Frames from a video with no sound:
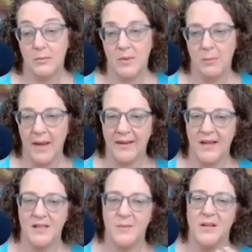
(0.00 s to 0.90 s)
in my
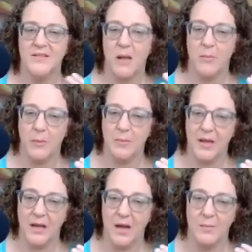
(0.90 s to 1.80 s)
case, because I'm
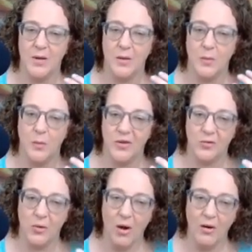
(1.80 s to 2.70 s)
a
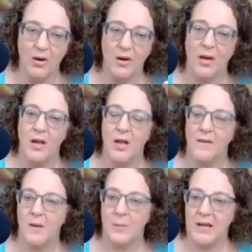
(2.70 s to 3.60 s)
withdrawer,
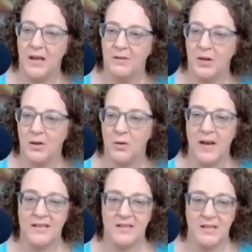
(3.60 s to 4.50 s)
the behavior you
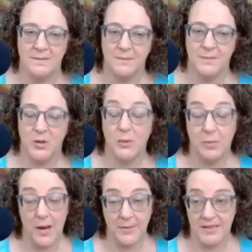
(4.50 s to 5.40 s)
would
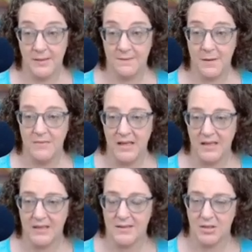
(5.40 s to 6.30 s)
probably see from me
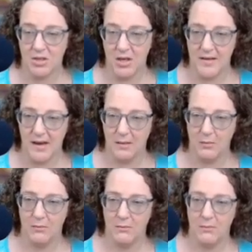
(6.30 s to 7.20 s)
is a shutdown.
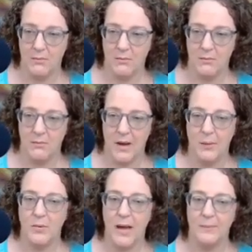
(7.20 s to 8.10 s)

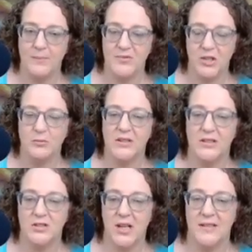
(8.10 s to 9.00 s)
I
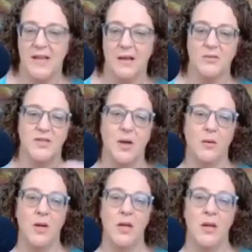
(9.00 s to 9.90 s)
generally shut down.
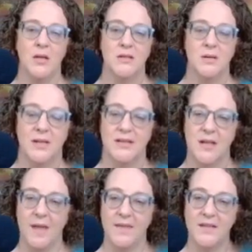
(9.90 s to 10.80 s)
So he's
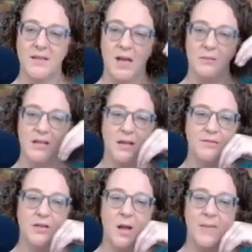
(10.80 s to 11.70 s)
got this kind of
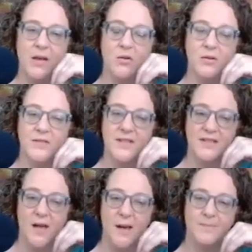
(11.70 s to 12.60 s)
behavior coming over the
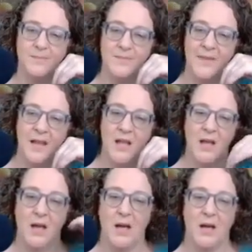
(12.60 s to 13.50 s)
top.
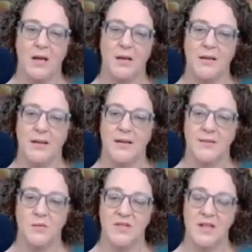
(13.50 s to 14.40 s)

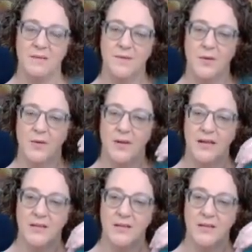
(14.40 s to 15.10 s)
He's resentful and